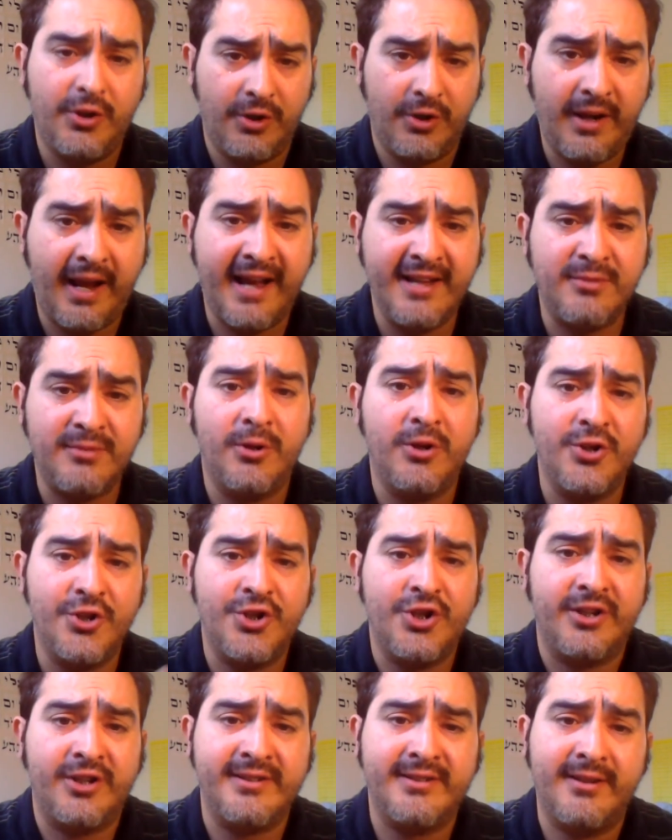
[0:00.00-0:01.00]
Hasbro, you
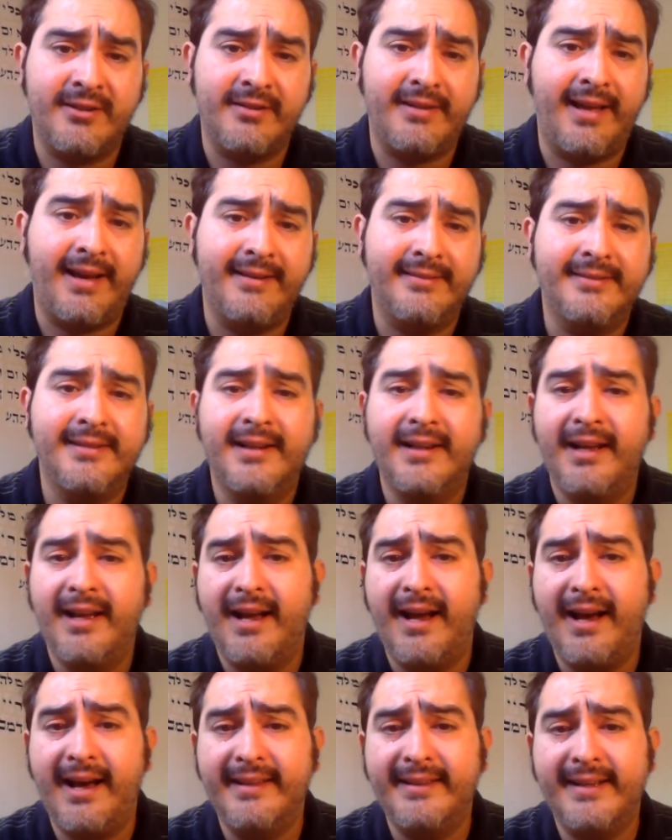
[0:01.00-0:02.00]
should consider that.
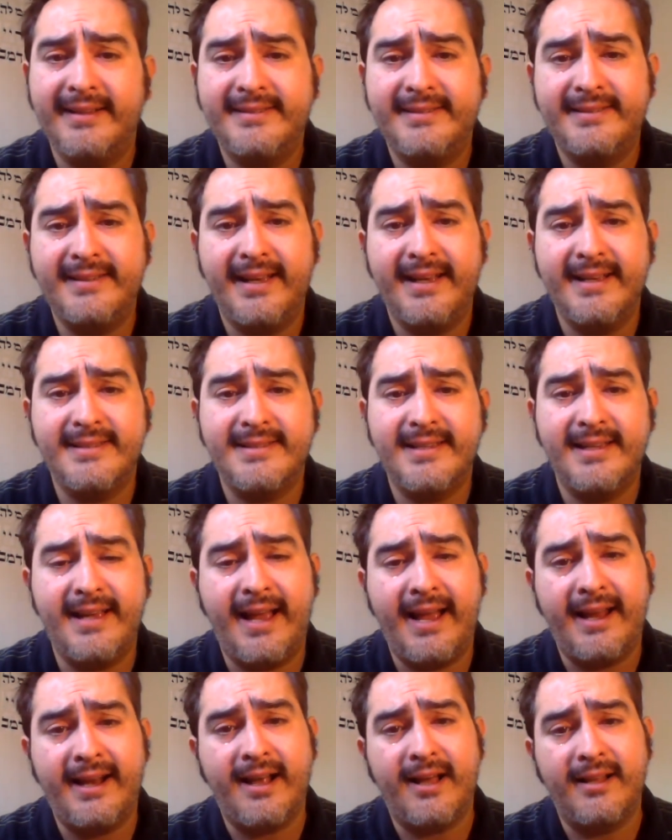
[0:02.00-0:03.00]
Uh, that's it,
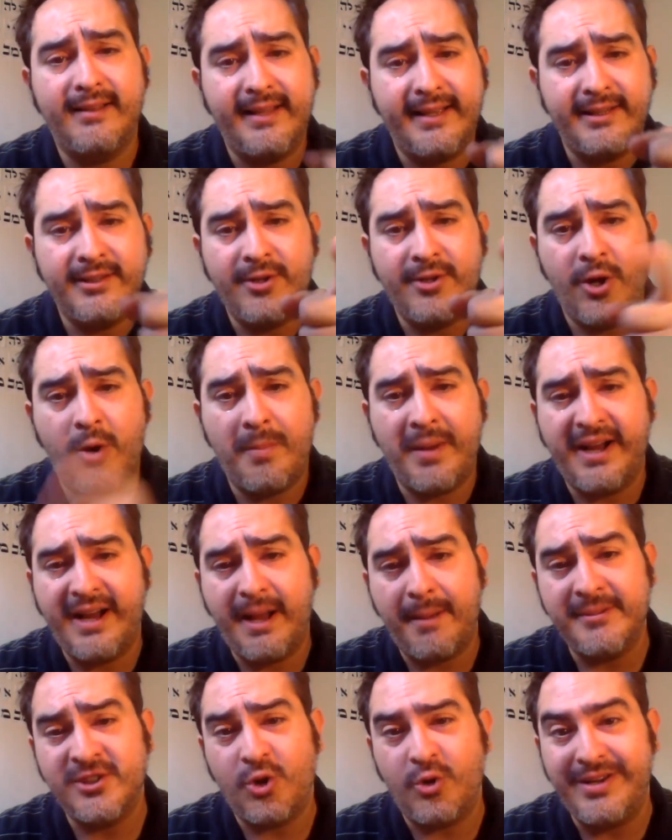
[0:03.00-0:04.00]
and I'll let you know about
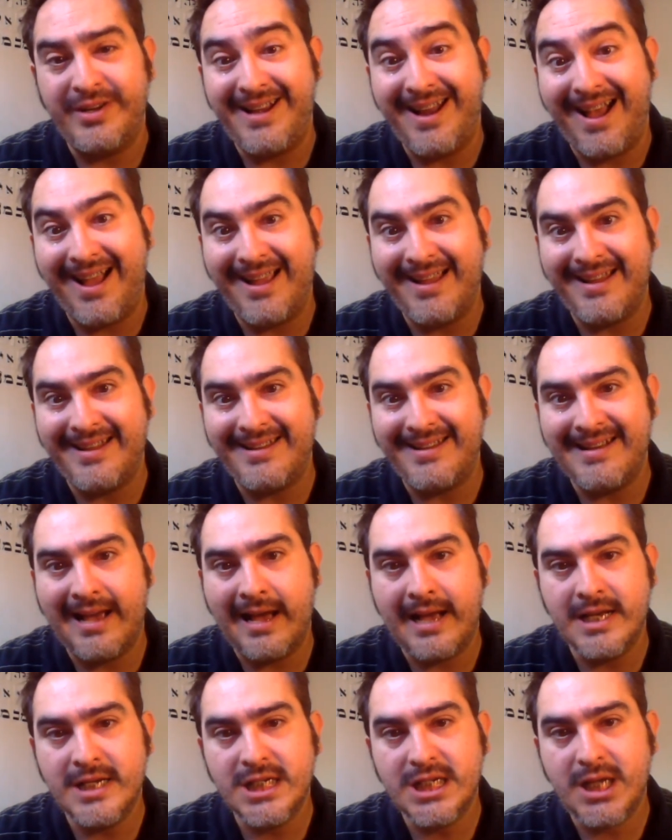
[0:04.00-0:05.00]
episode nine
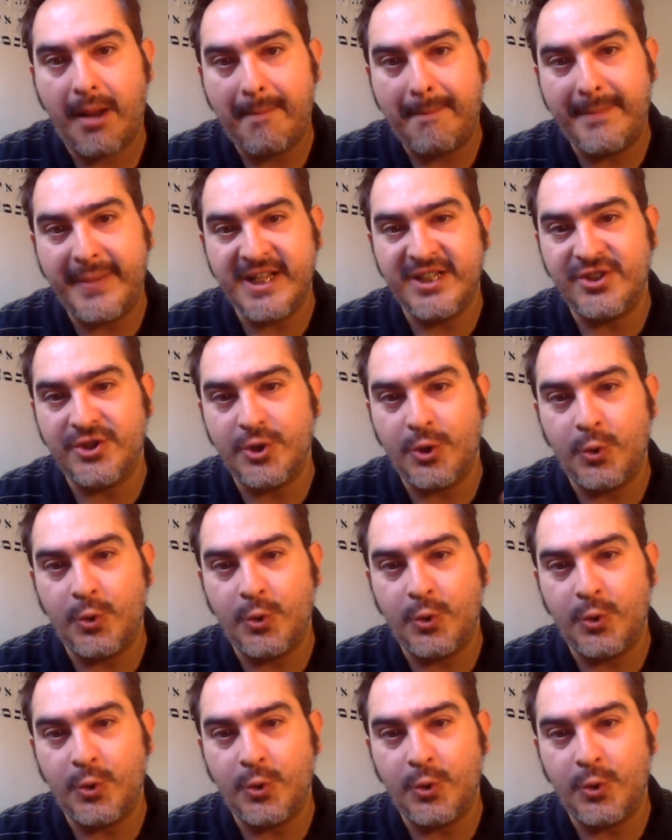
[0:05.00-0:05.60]
pretty soon.